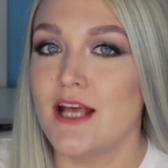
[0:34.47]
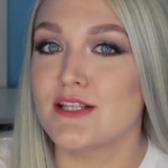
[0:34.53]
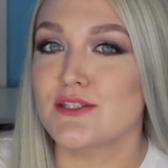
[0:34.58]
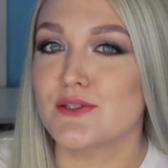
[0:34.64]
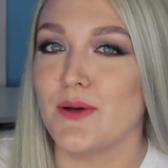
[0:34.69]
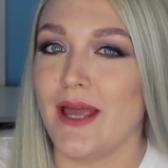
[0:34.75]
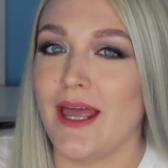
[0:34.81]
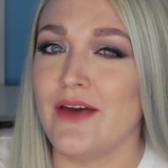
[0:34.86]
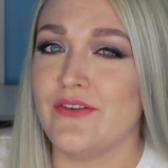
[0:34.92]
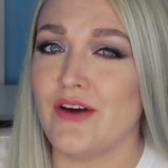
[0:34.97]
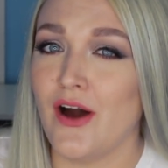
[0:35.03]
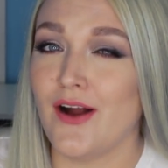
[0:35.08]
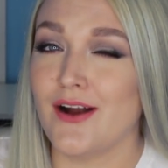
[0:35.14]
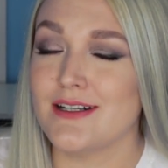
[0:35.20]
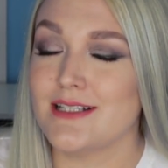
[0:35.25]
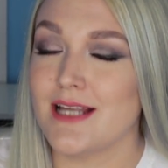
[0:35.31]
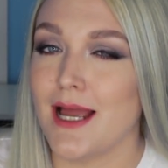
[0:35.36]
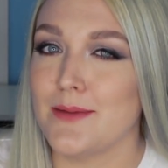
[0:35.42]
so I have a
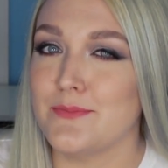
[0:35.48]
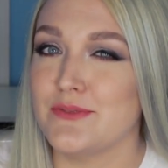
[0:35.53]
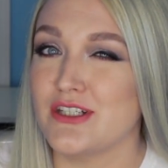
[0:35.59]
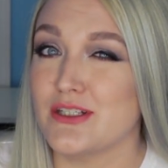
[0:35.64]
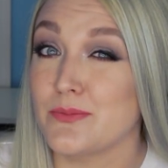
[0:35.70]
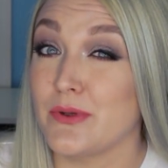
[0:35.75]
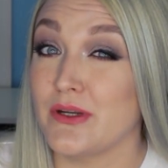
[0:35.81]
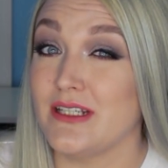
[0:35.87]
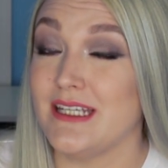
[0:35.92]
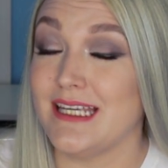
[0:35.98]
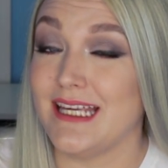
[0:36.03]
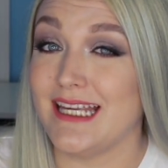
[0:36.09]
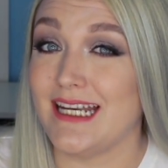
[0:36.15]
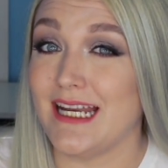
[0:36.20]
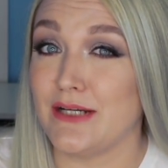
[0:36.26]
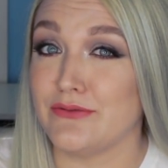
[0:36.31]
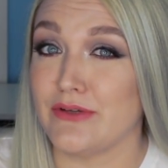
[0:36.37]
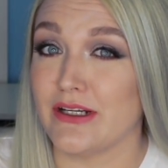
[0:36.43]
hard time just putting it
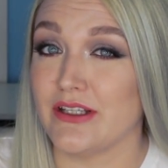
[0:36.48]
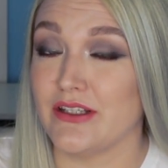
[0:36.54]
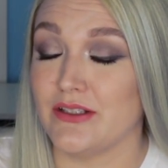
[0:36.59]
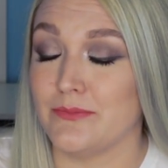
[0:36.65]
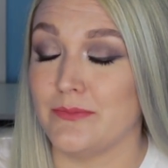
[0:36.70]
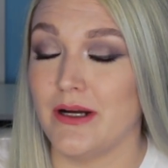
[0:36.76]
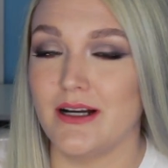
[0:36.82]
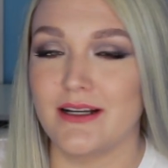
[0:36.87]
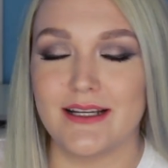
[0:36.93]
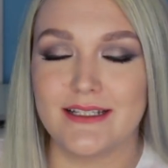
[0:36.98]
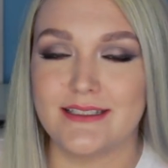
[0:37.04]
in a regular mug.